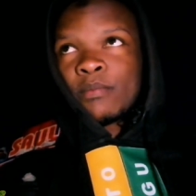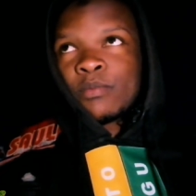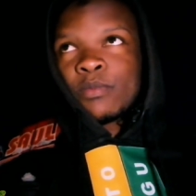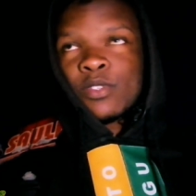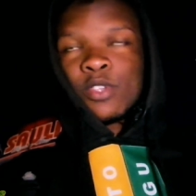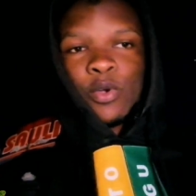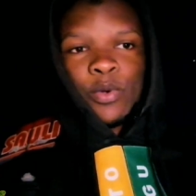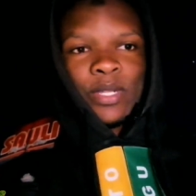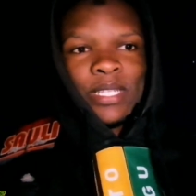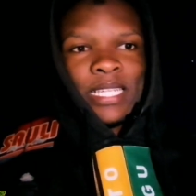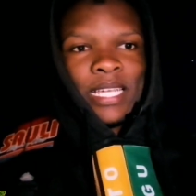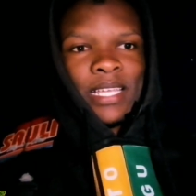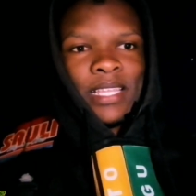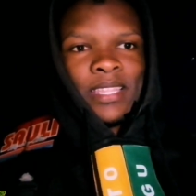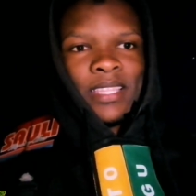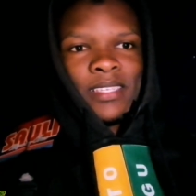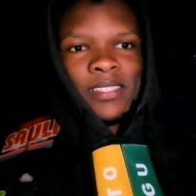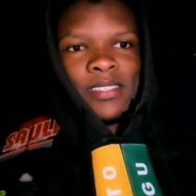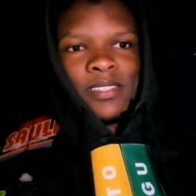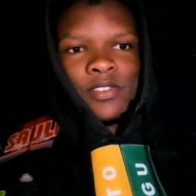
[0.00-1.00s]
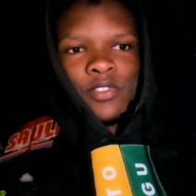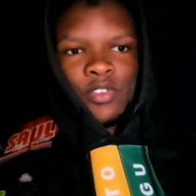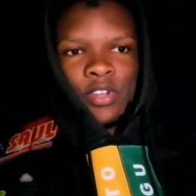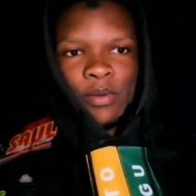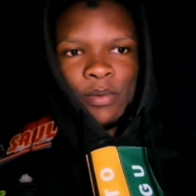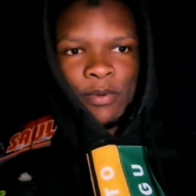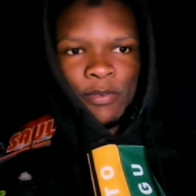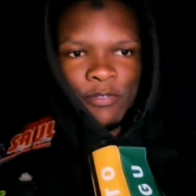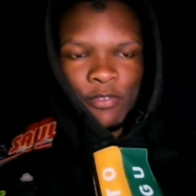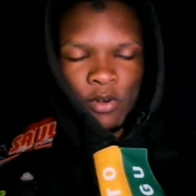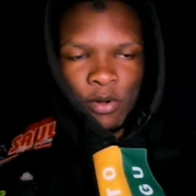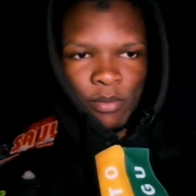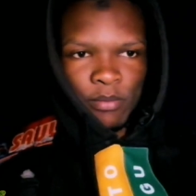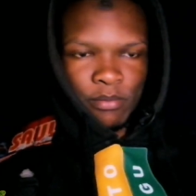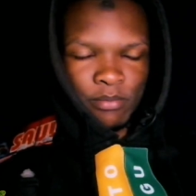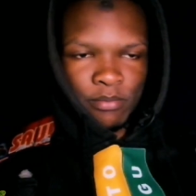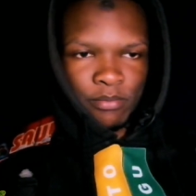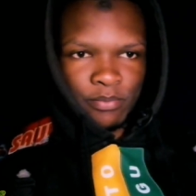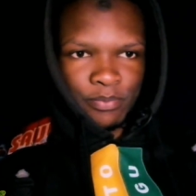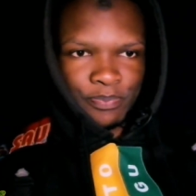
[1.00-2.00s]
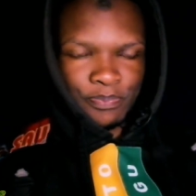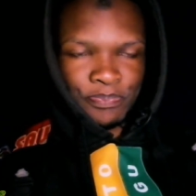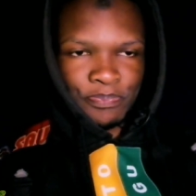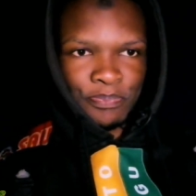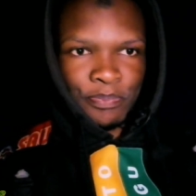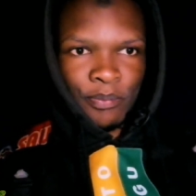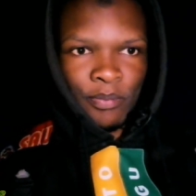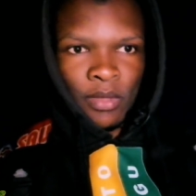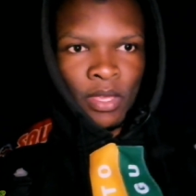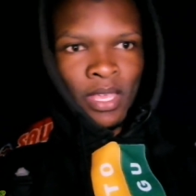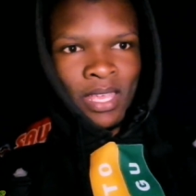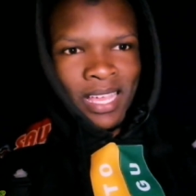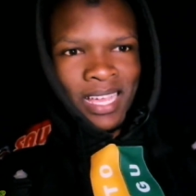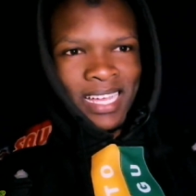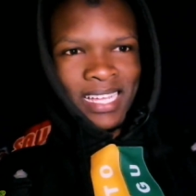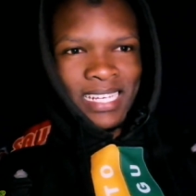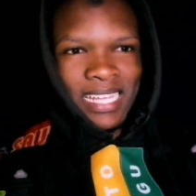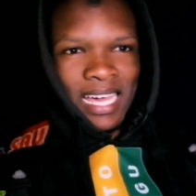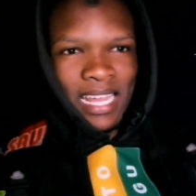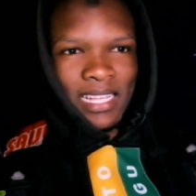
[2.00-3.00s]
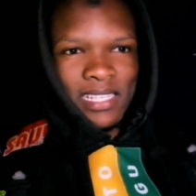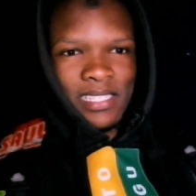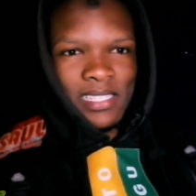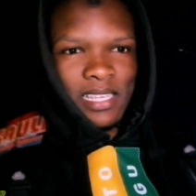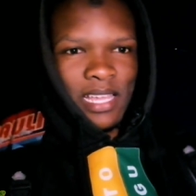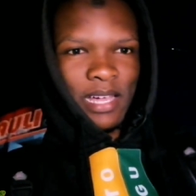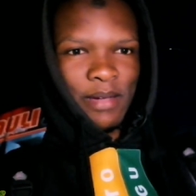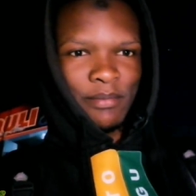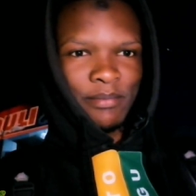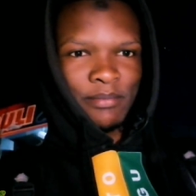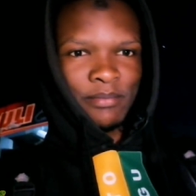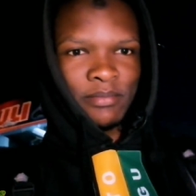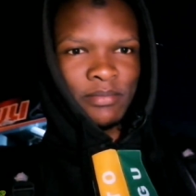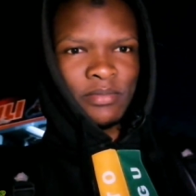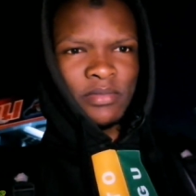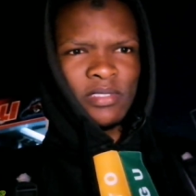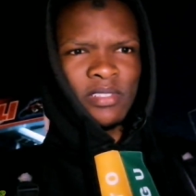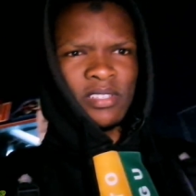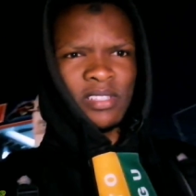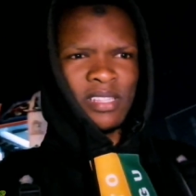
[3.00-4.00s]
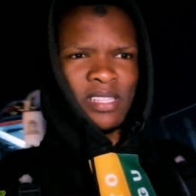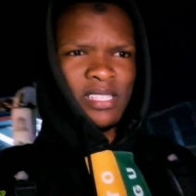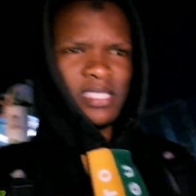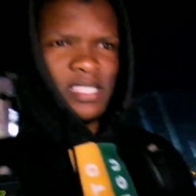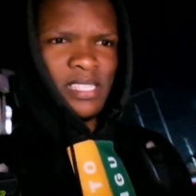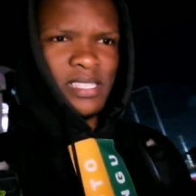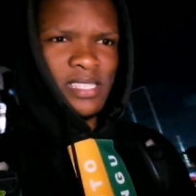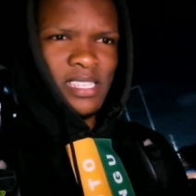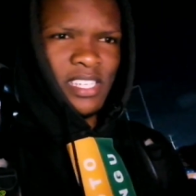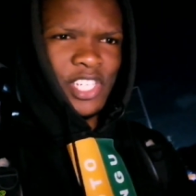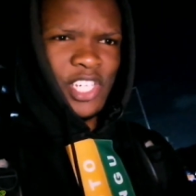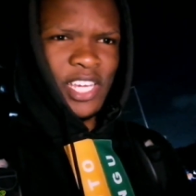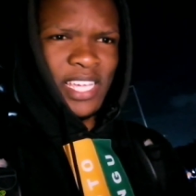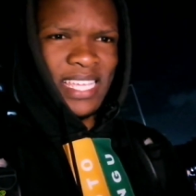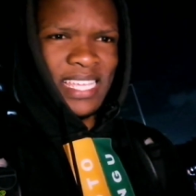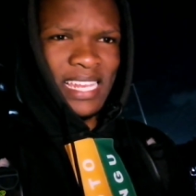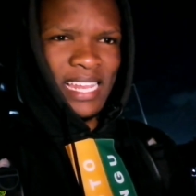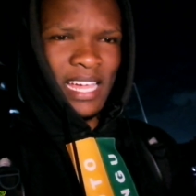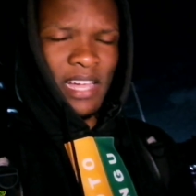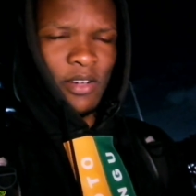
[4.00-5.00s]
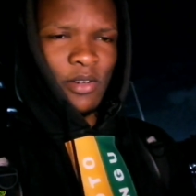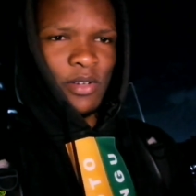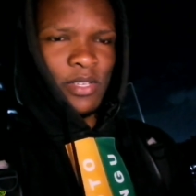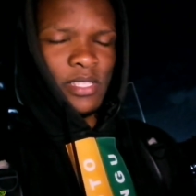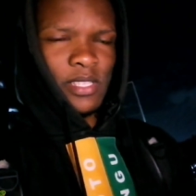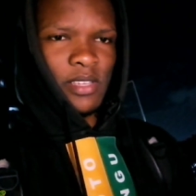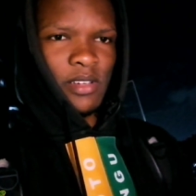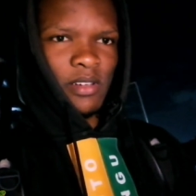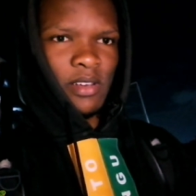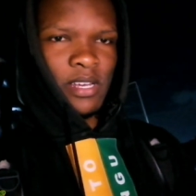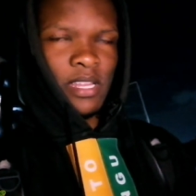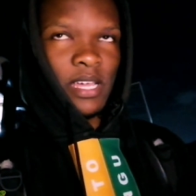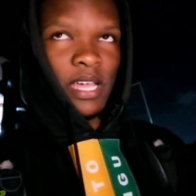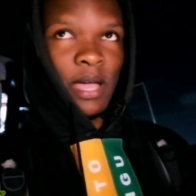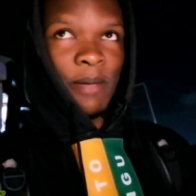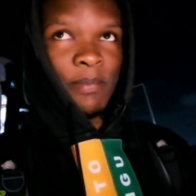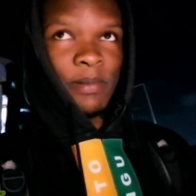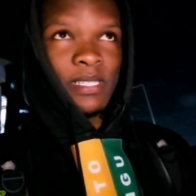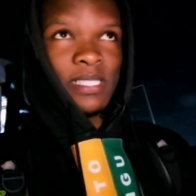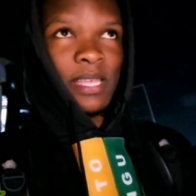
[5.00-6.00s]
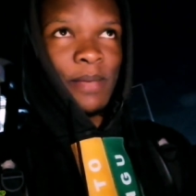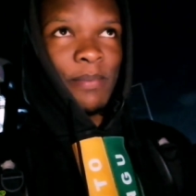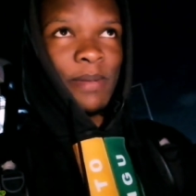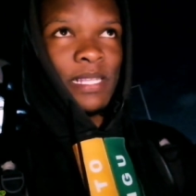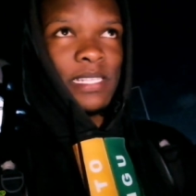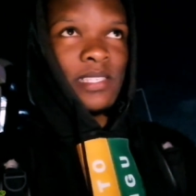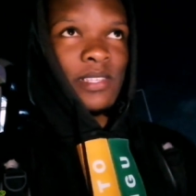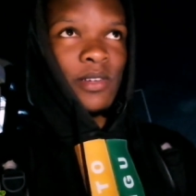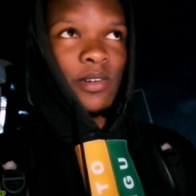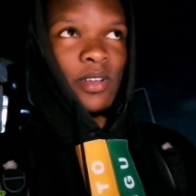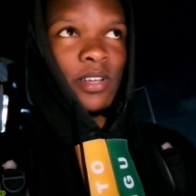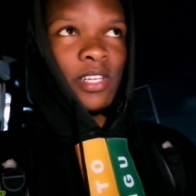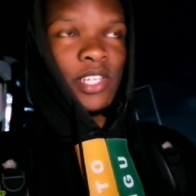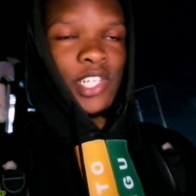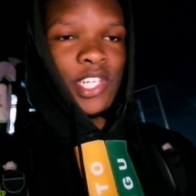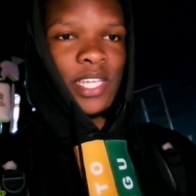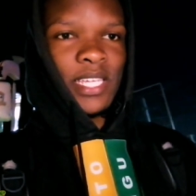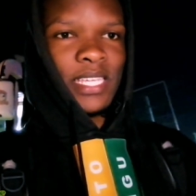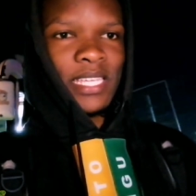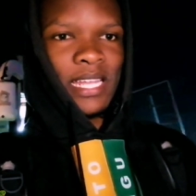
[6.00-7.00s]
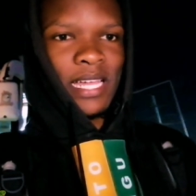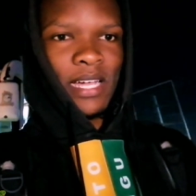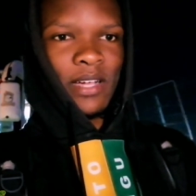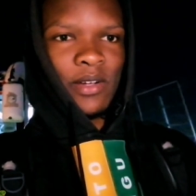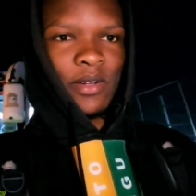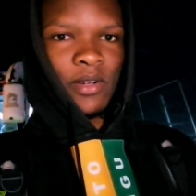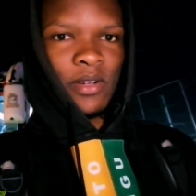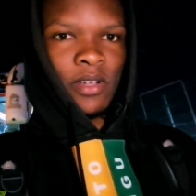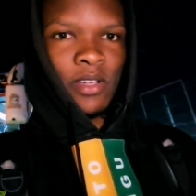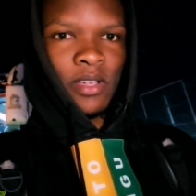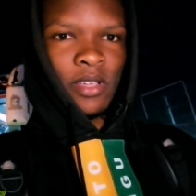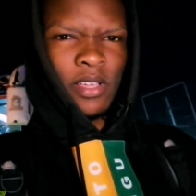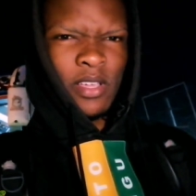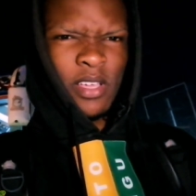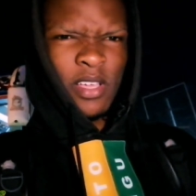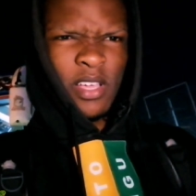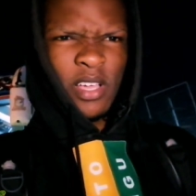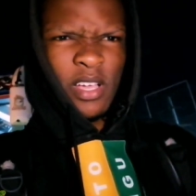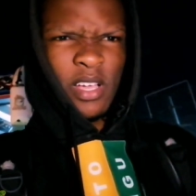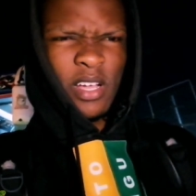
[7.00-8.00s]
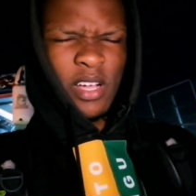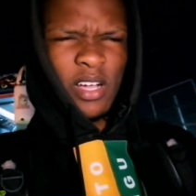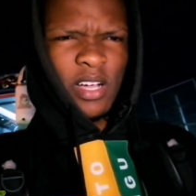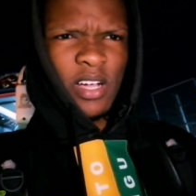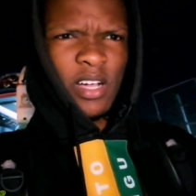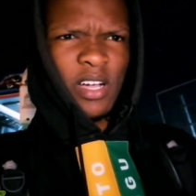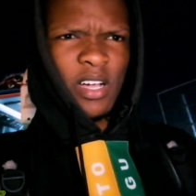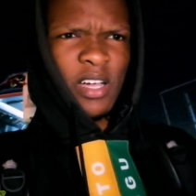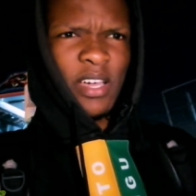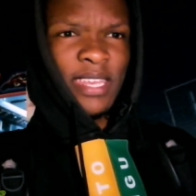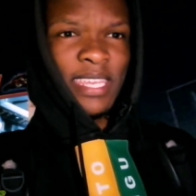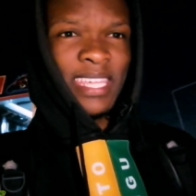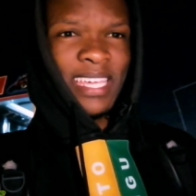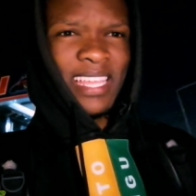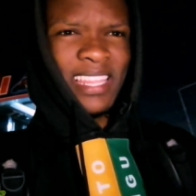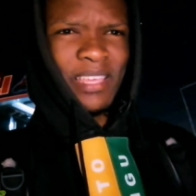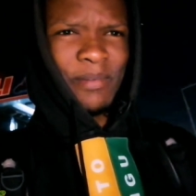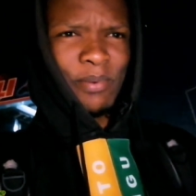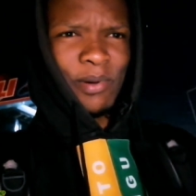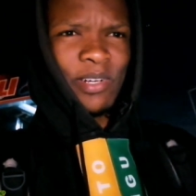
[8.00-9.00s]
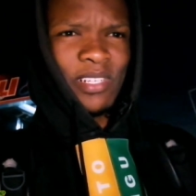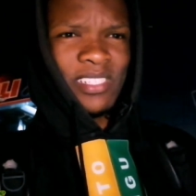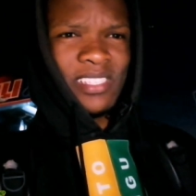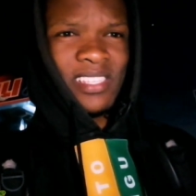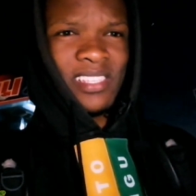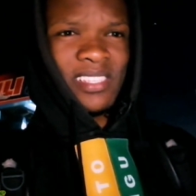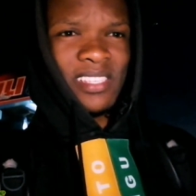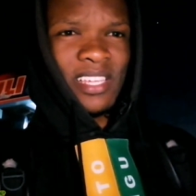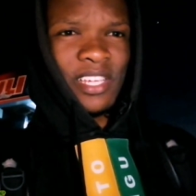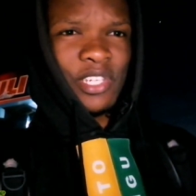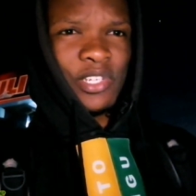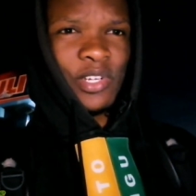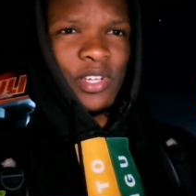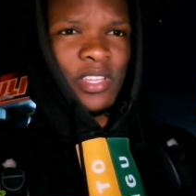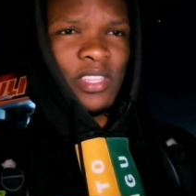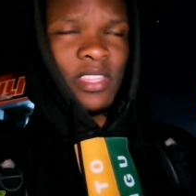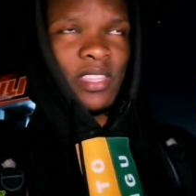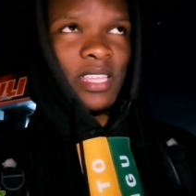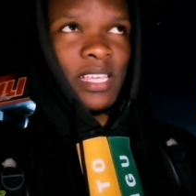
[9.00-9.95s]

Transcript: So we take this trip from Dar es Salaam. This is a Shekilango. It's a place called Shekilango. Near the police station.